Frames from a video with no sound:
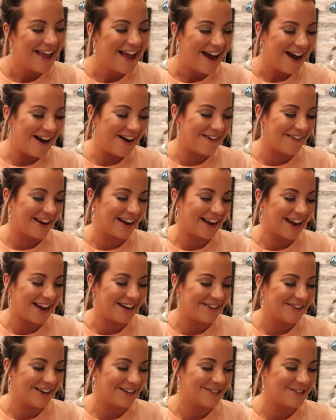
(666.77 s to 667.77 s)
Oh, my
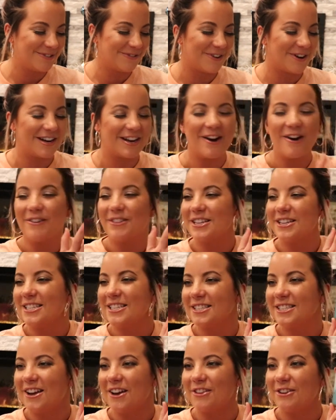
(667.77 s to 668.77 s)
God. You are too funny. Oh, this
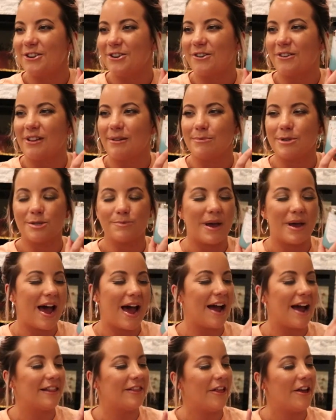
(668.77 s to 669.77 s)
is the other eucalyptus mint.
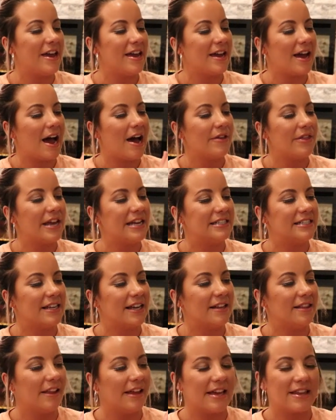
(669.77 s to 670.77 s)
I like how they
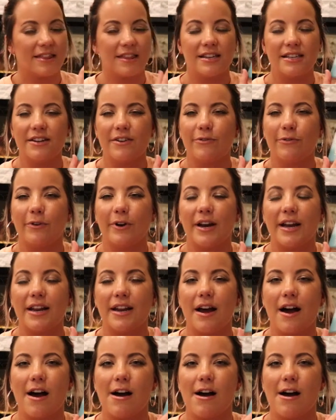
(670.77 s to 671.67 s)
did like the different,